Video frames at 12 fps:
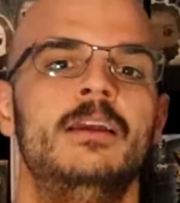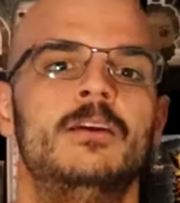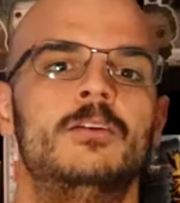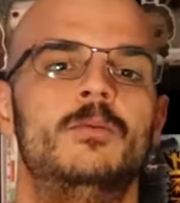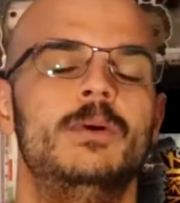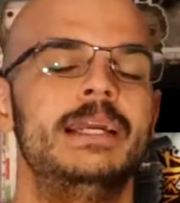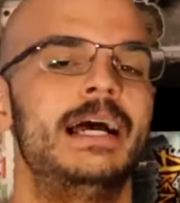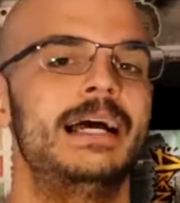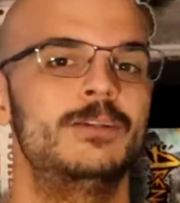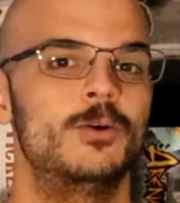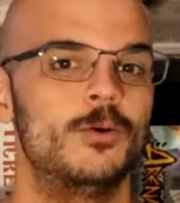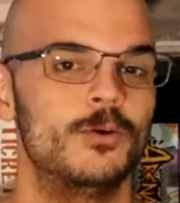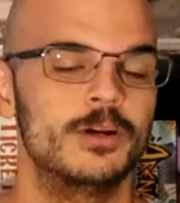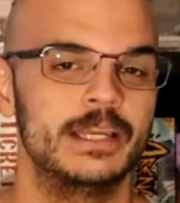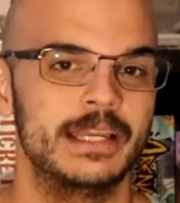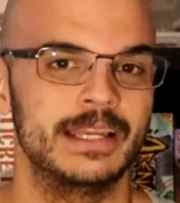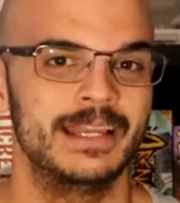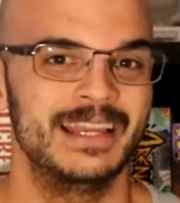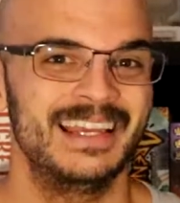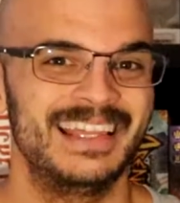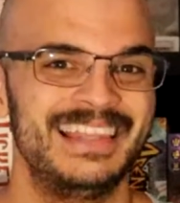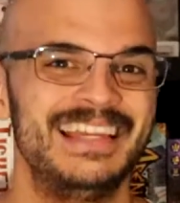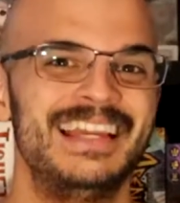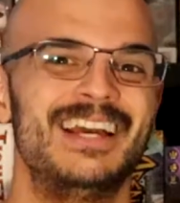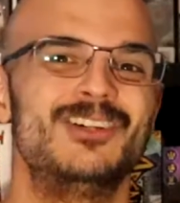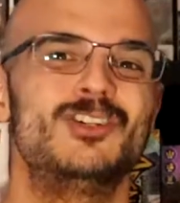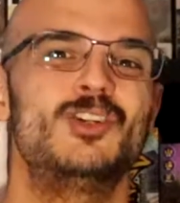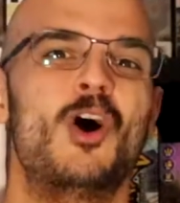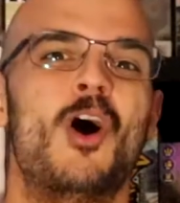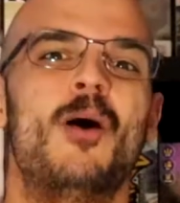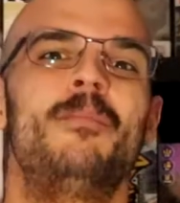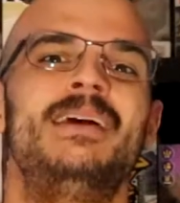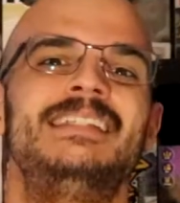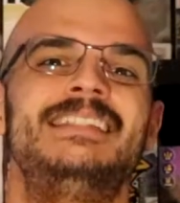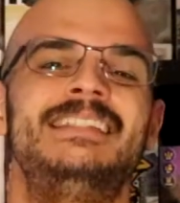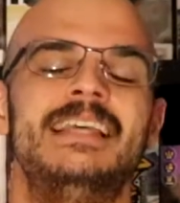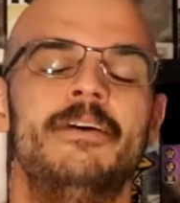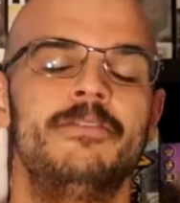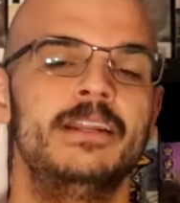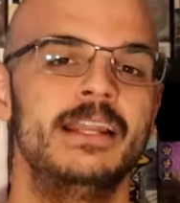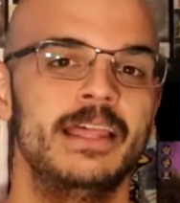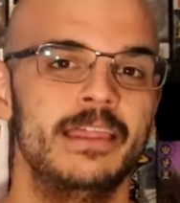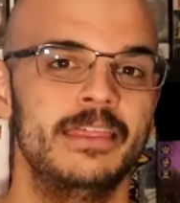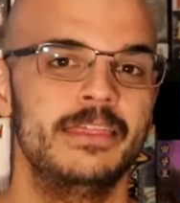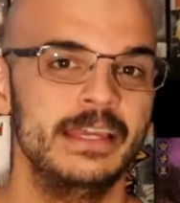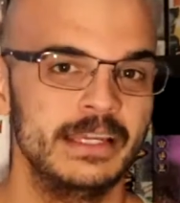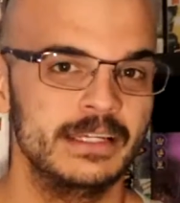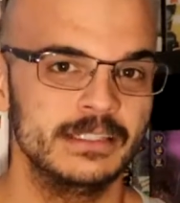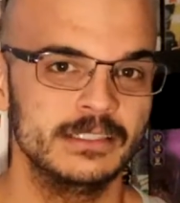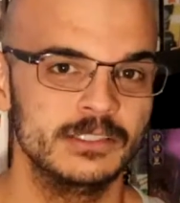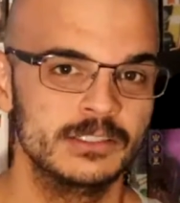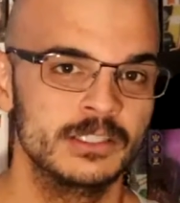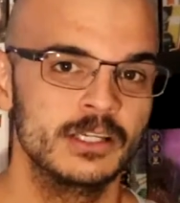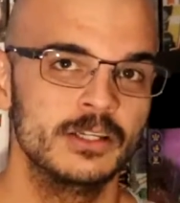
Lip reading: because we are talking the top 7 things